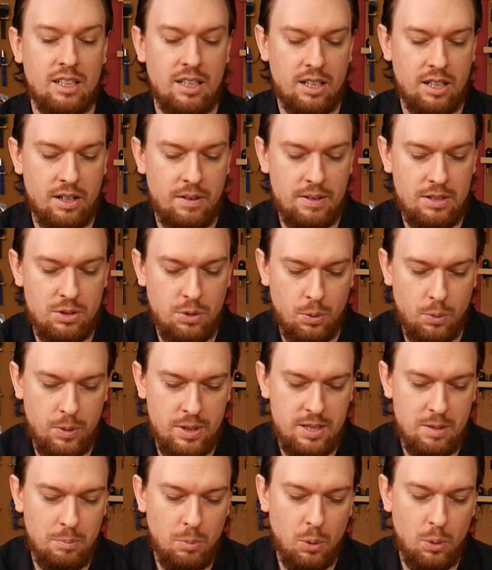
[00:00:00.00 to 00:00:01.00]
You know, it's
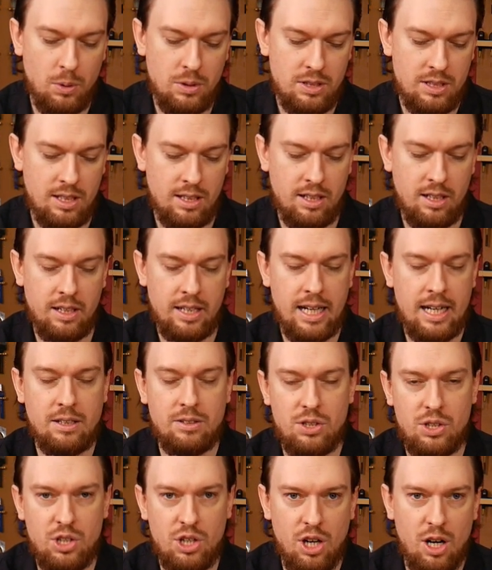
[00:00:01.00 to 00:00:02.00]
always important to learn how
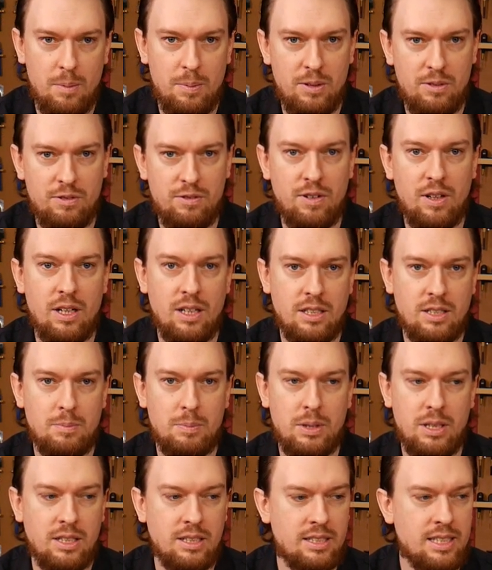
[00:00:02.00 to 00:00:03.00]
to sharpen
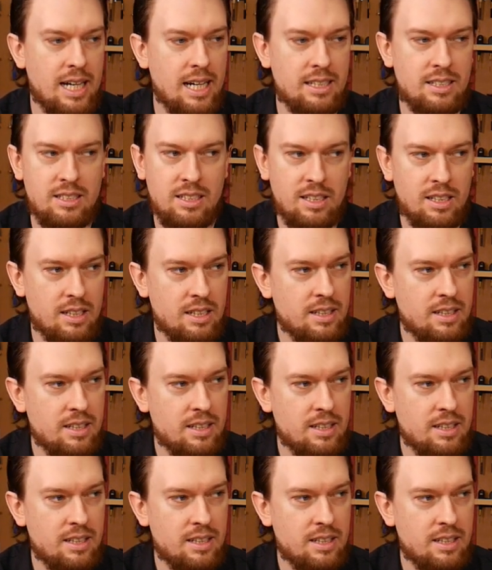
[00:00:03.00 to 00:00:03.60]
first because that's